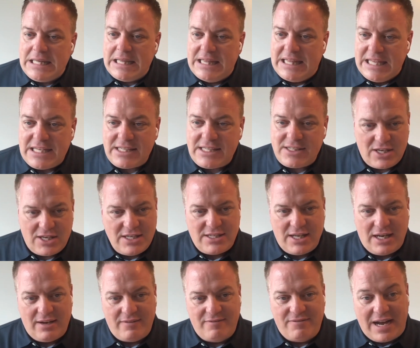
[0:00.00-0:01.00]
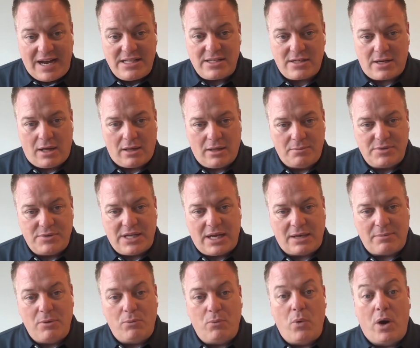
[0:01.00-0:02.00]
This is an advice column
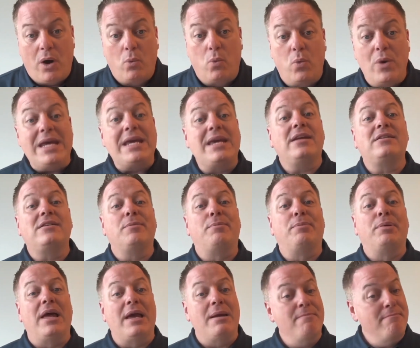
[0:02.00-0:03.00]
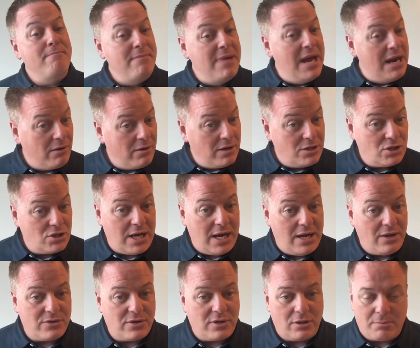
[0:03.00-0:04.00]
segment where we get to play marriage
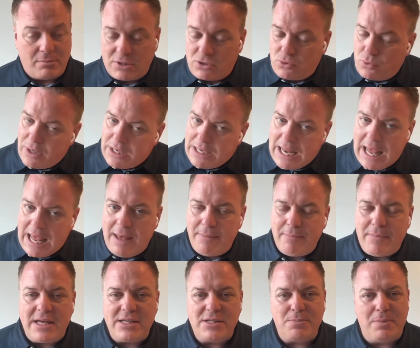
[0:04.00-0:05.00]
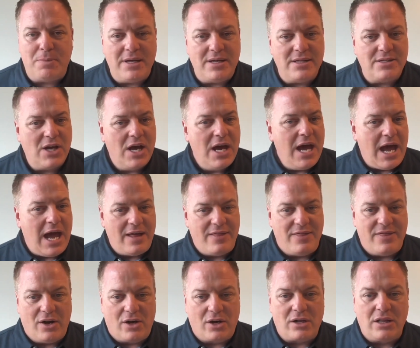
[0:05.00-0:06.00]
counselor between MSPs
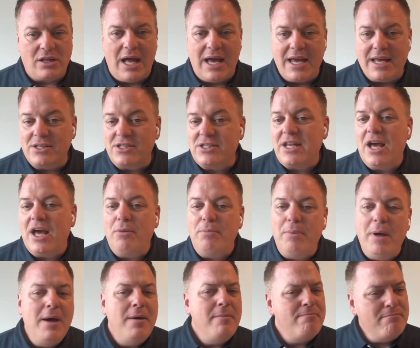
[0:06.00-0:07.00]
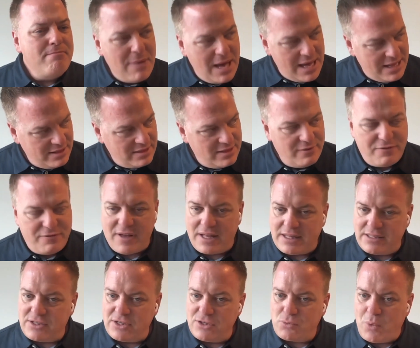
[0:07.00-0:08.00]
and their clients to help mend the
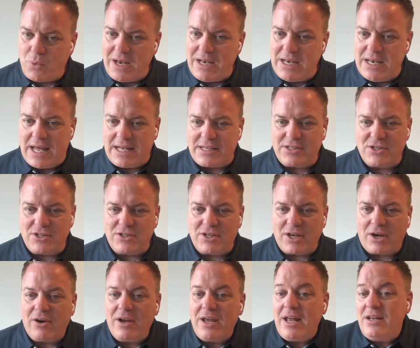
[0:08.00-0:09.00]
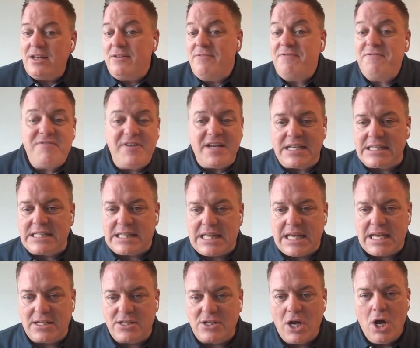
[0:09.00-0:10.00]
fences when necessary and to fix
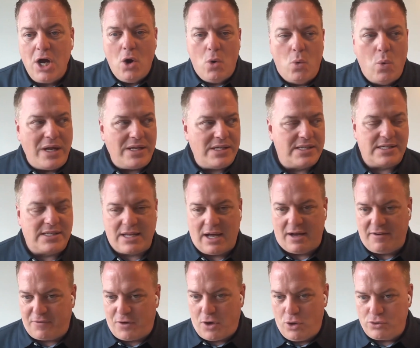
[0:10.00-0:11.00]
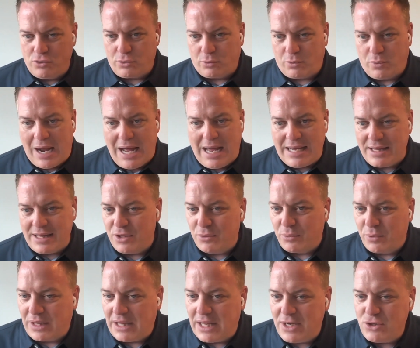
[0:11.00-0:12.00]
things when stuff goes awry in the
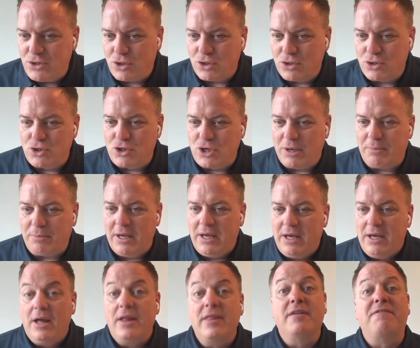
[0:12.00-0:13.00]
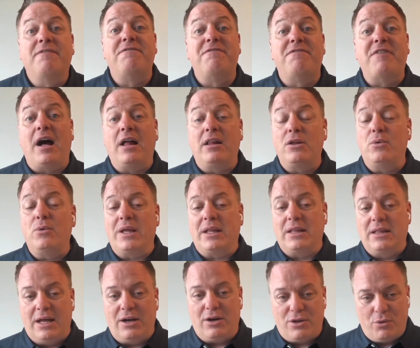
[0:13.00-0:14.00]
relationship. The following
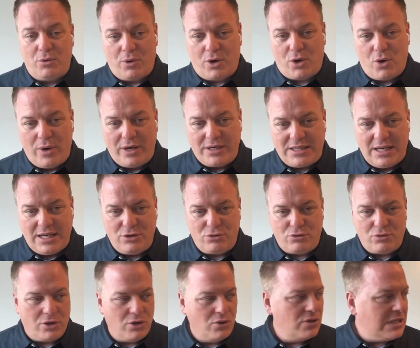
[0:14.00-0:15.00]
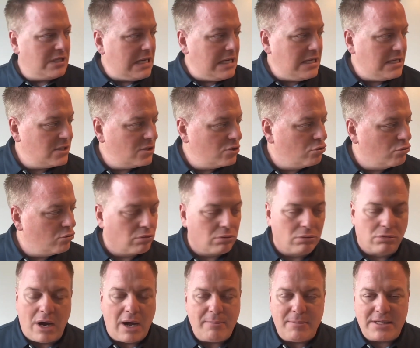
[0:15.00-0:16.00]
letter that we're going to introduce is
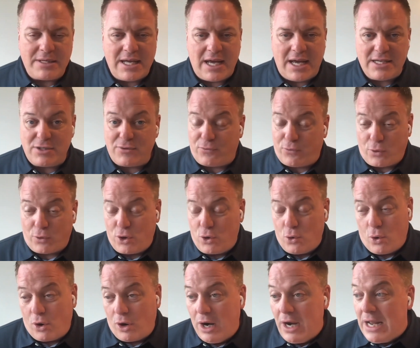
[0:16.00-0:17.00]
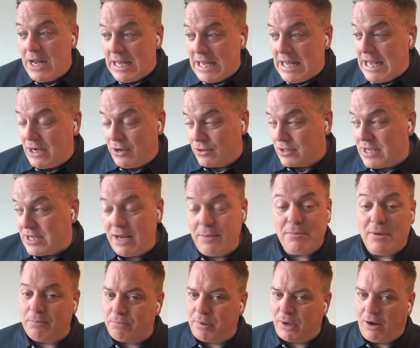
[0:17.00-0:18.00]
dramatized for your
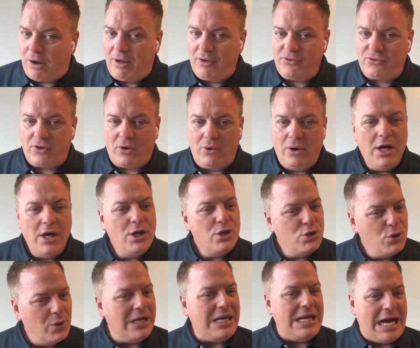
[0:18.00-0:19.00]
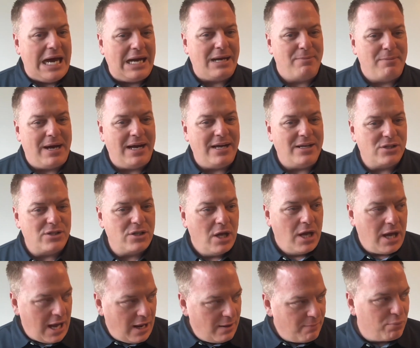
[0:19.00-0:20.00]
entertainment, but also to anonymize
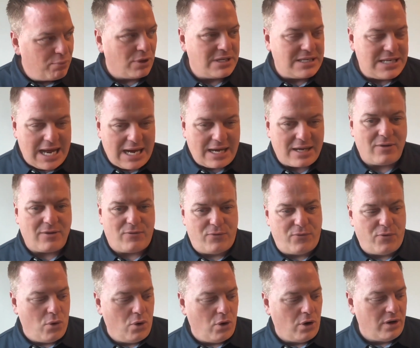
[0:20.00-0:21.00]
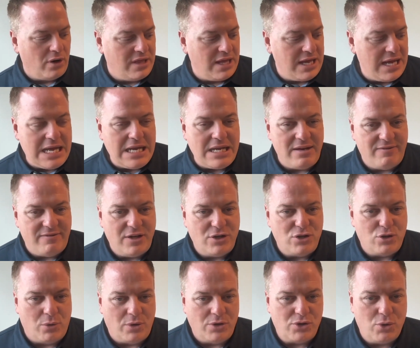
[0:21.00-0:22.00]
and protect for the
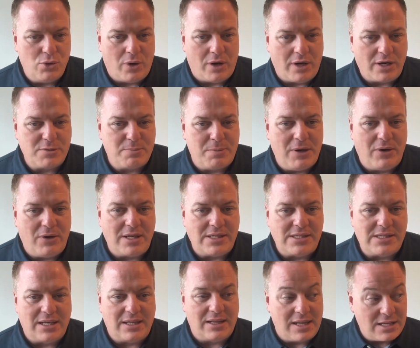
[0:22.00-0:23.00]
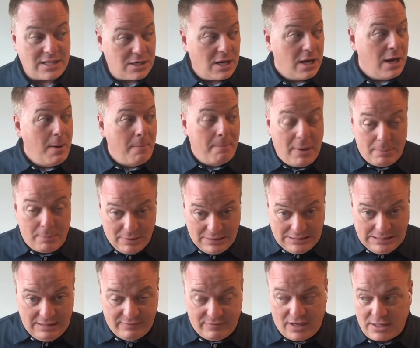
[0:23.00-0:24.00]
individuals who are experiencing this. But
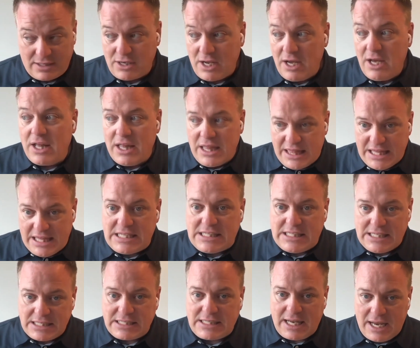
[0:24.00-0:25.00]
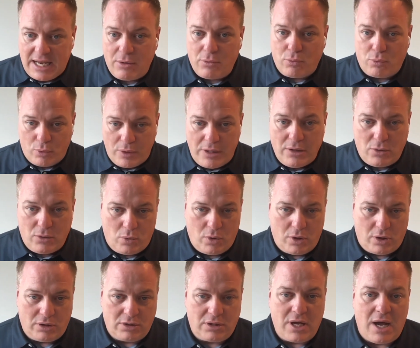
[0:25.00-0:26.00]
believe us, this is a real
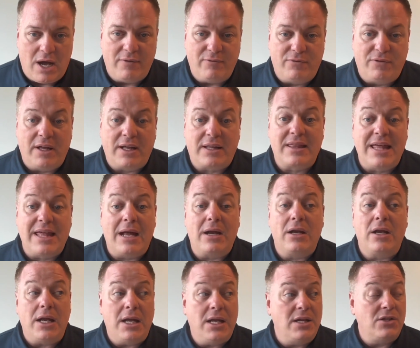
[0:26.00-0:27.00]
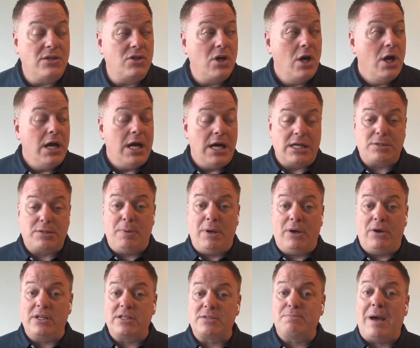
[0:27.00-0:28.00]
world conflict that is
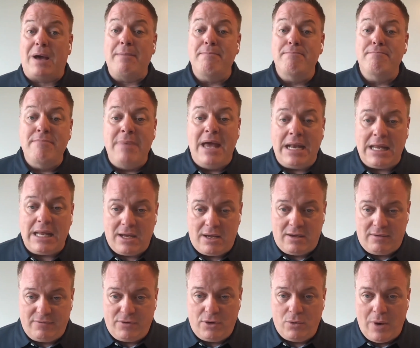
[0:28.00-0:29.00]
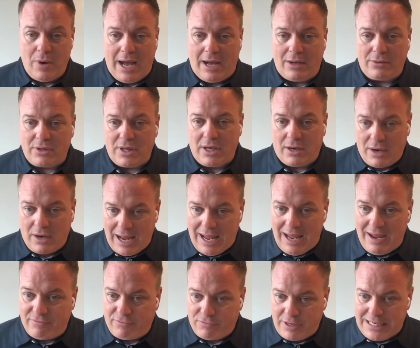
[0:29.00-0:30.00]
experienced by many of you out there
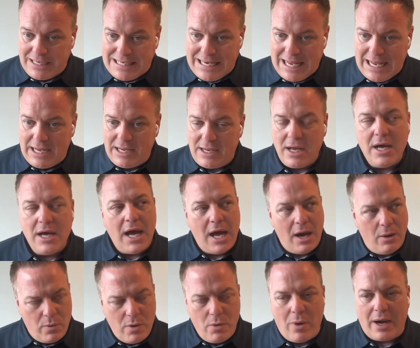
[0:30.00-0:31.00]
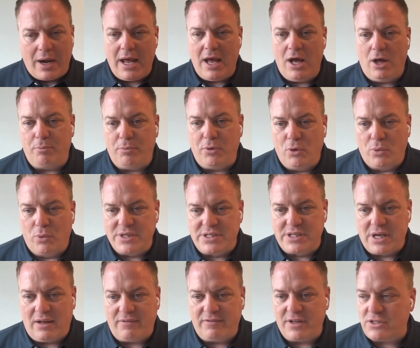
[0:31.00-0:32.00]
every day, and we want to help you
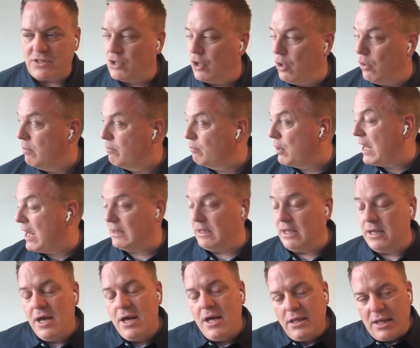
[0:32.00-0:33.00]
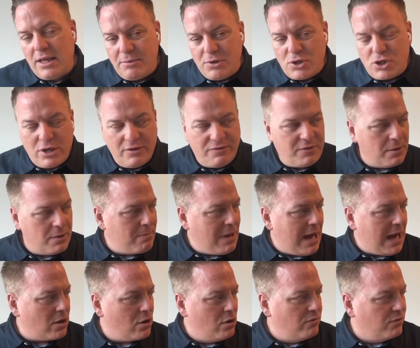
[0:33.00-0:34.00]
resolve it. So, Bradley, let me shift it
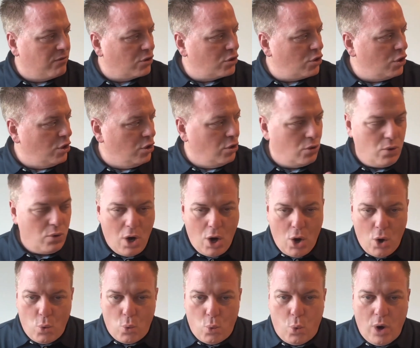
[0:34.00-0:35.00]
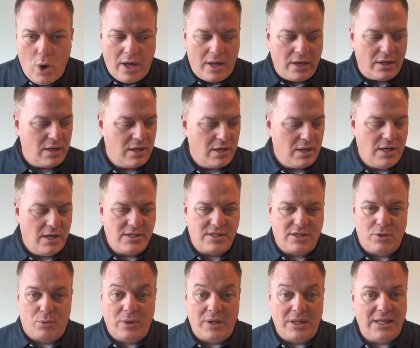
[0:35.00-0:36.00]
back over to you. What is
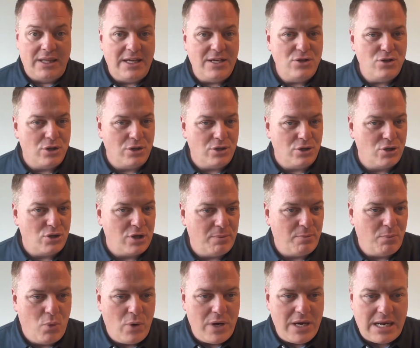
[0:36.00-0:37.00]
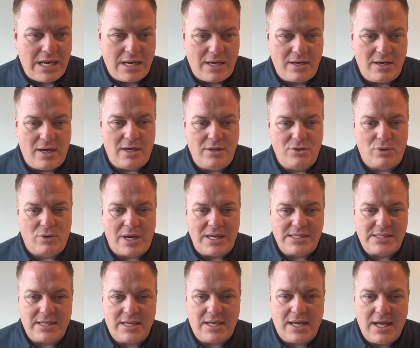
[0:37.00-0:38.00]
the relationship we can
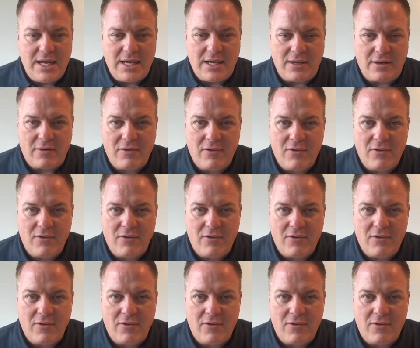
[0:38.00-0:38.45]
address today?